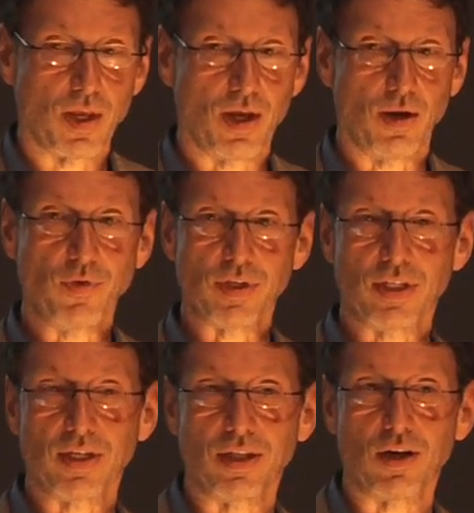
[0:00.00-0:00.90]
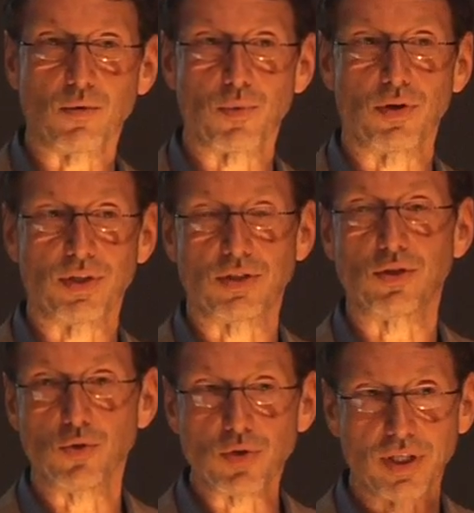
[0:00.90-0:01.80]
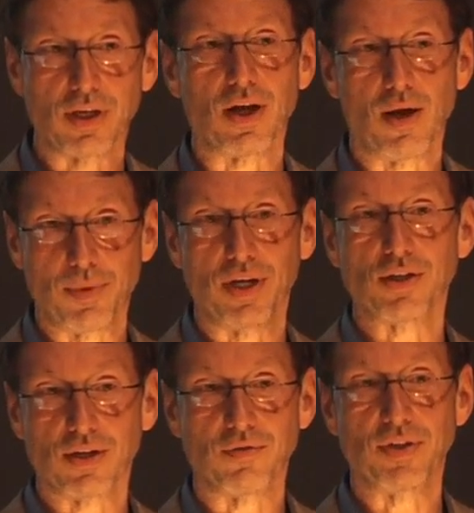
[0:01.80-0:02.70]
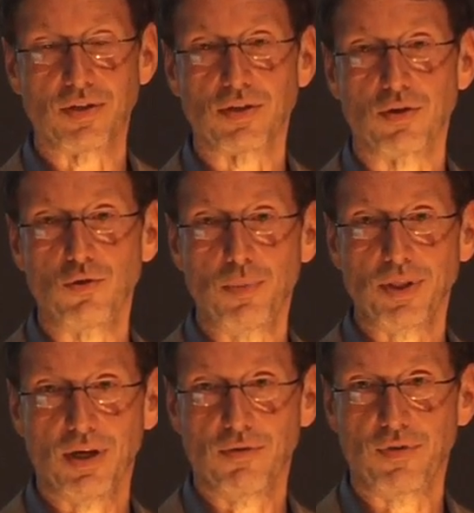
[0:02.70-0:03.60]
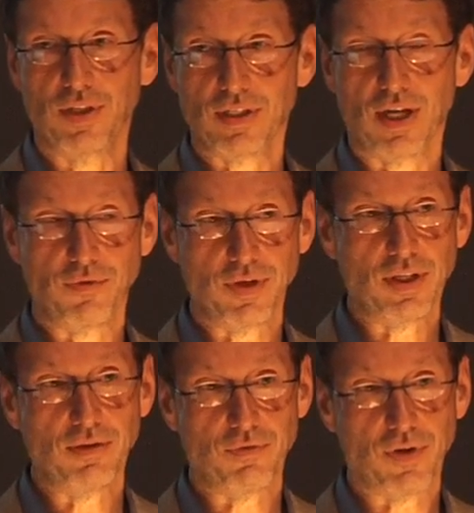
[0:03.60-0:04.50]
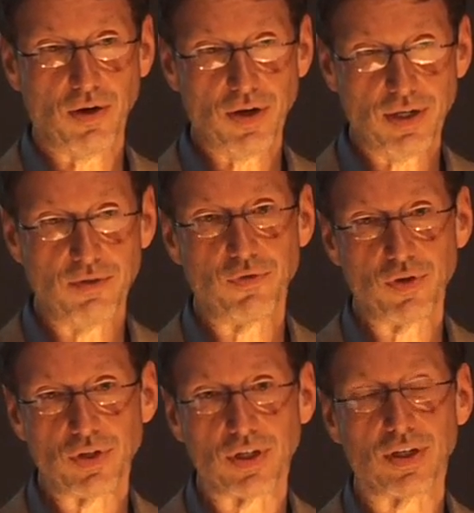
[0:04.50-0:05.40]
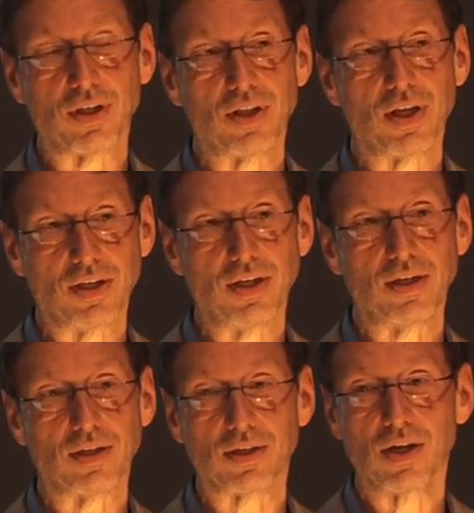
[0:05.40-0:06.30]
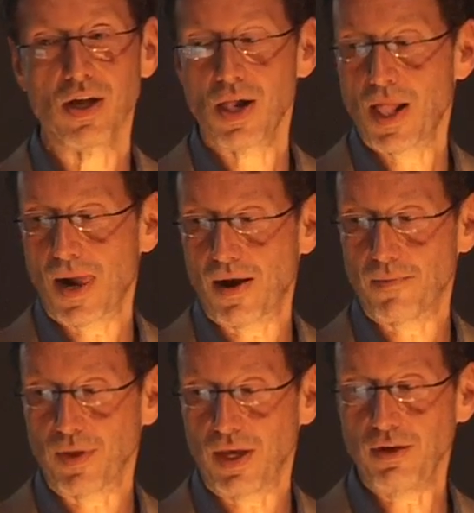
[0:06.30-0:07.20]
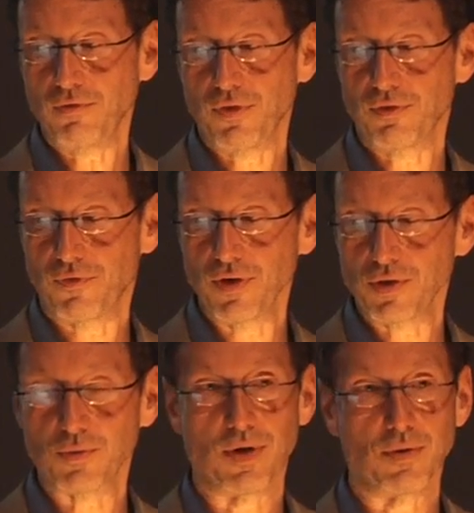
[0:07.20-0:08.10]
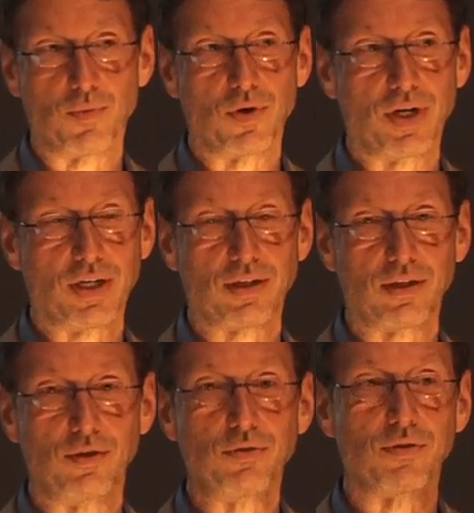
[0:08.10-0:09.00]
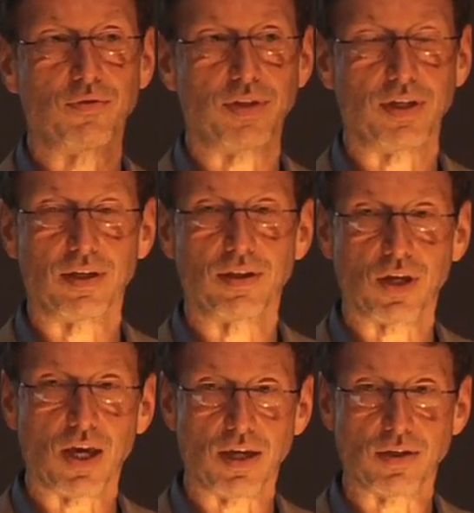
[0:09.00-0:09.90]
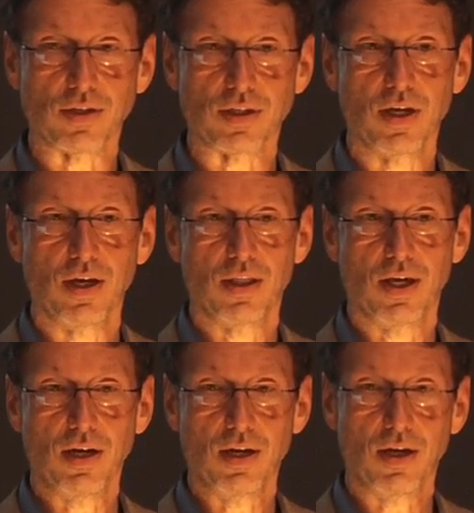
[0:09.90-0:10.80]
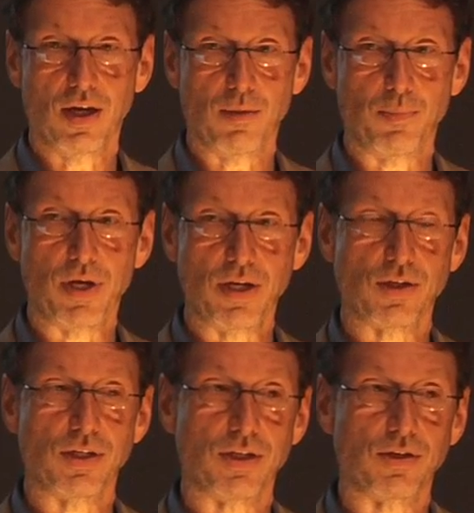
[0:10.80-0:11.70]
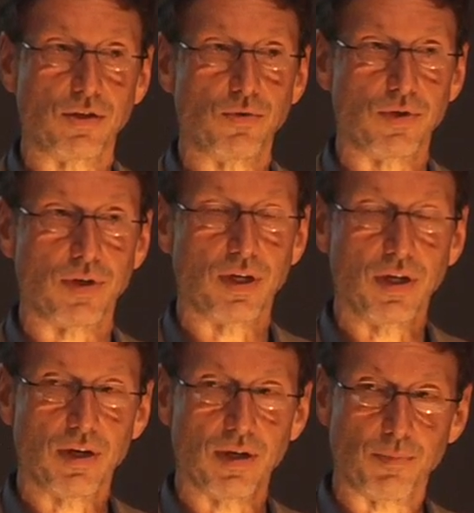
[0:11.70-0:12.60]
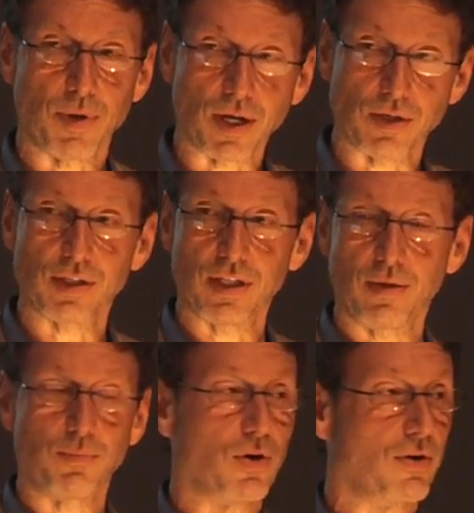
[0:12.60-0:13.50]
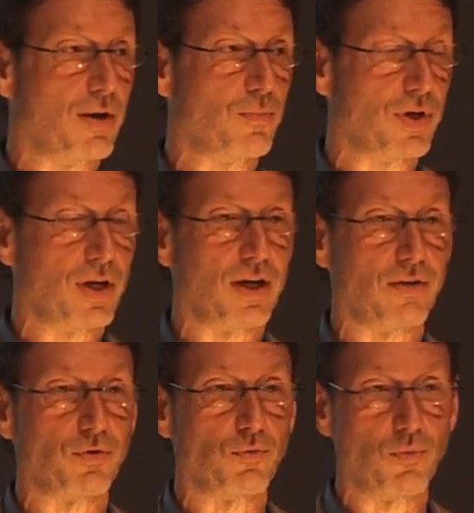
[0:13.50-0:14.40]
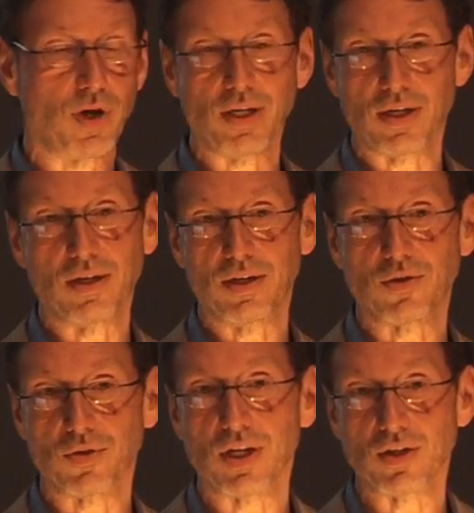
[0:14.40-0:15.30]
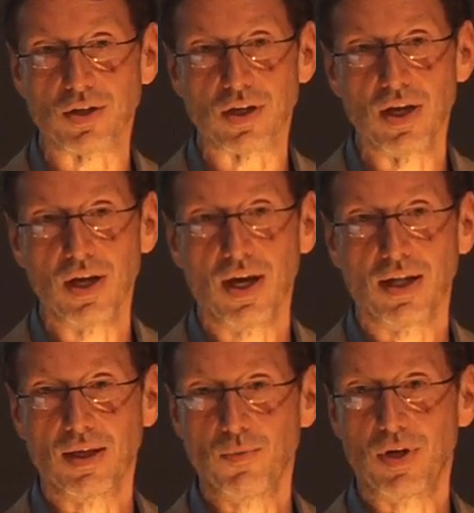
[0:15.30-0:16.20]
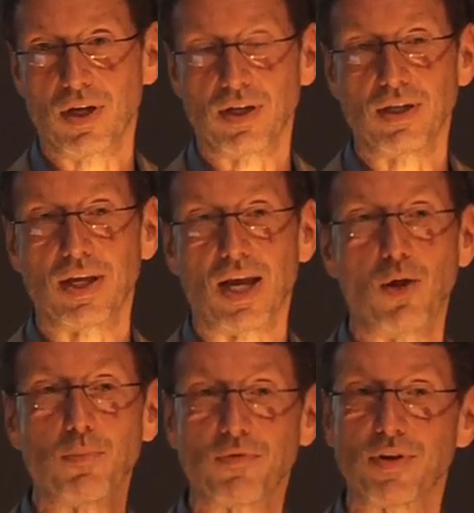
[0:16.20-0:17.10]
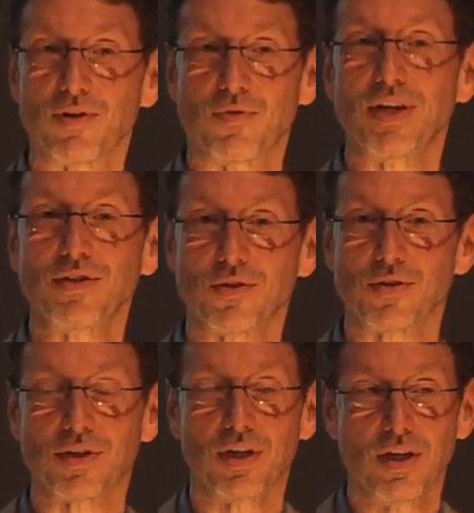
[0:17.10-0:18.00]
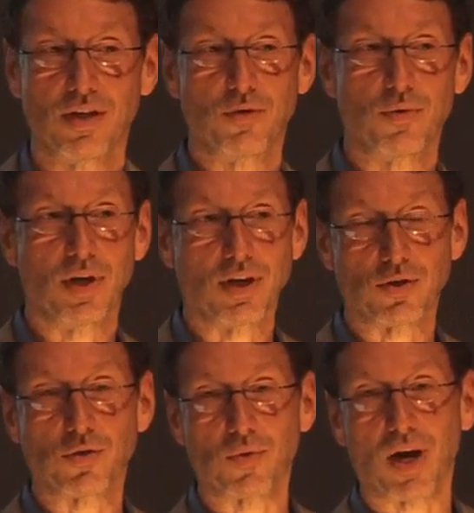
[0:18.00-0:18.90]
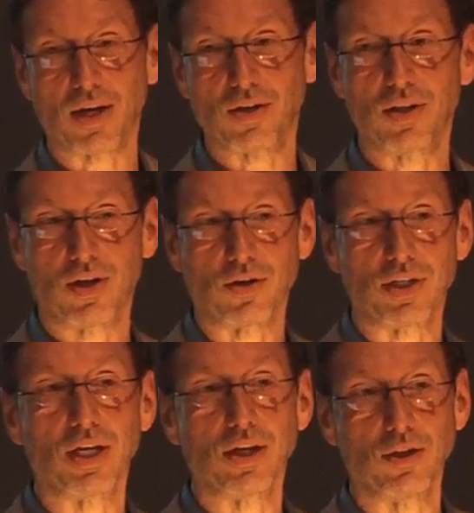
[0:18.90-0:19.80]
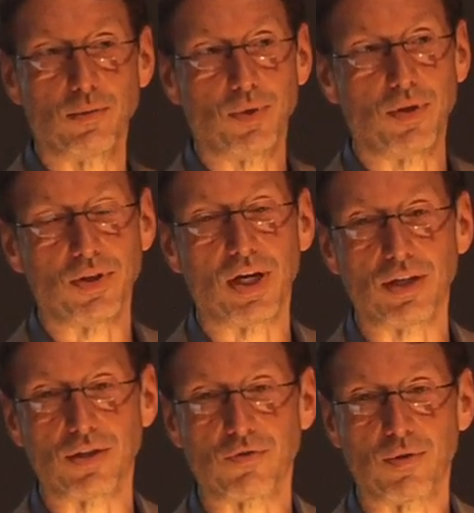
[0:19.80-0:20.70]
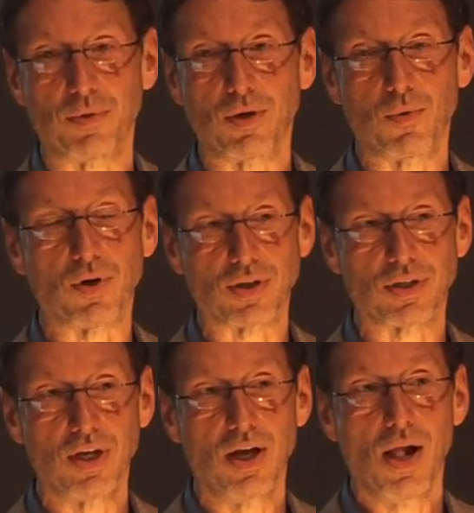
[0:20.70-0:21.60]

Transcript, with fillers: Obviously, in the art world, it's usually a combination of these two, but they're philosophically very divergent ideas. Um, if the first one were exclusively the case, then a PhD student in a practice led program would not have to write a dissertation, and they would not need the help of their advisors to extract the articulable knowledge from their works.